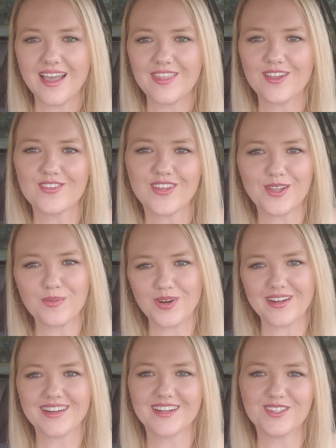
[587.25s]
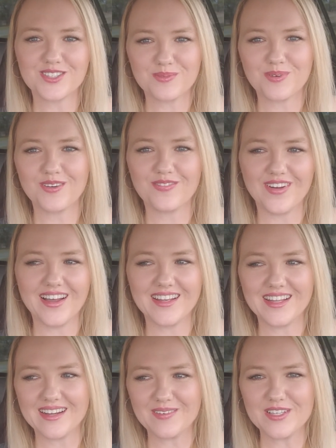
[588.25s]
And they're thinking we're going to go somewhere fun,
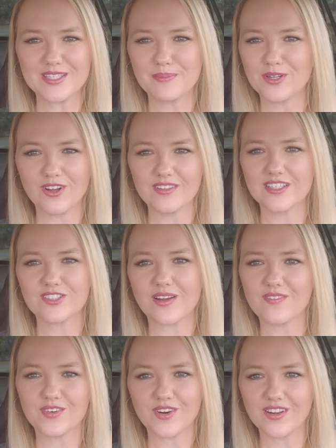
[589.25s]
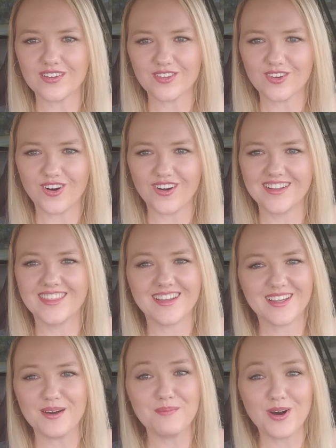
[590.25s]
and we spend all day driving around in the car and
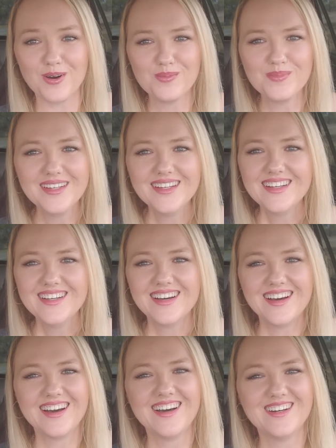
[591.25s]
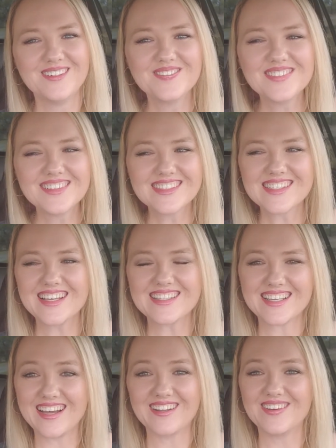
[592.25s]
then come home. Because that's
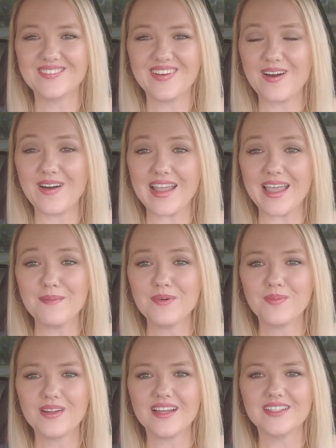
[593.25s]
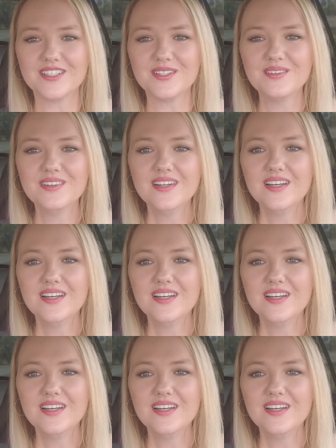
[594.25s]
kind of how I am and what I do.